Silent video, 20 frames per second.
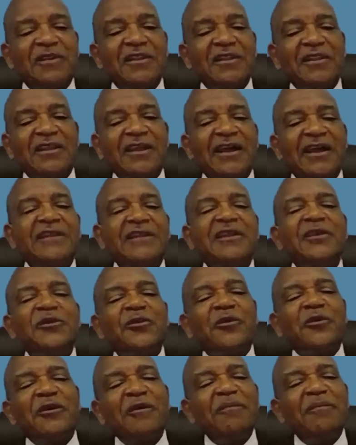And then you
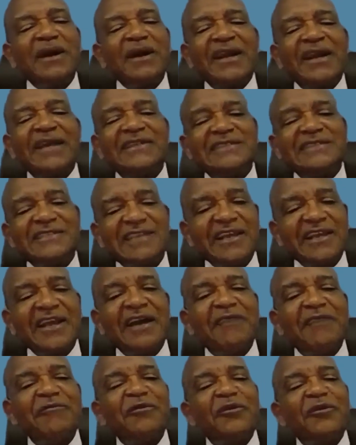come back and check,
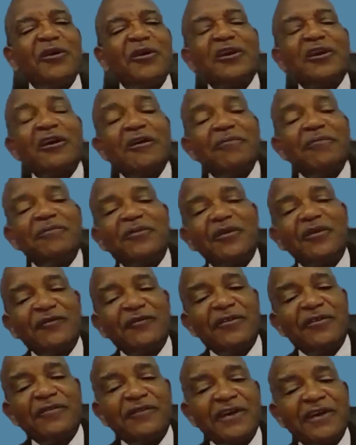have you gone up
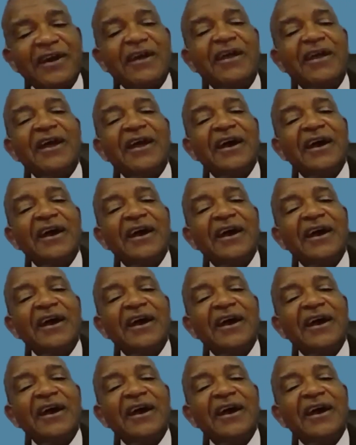or far?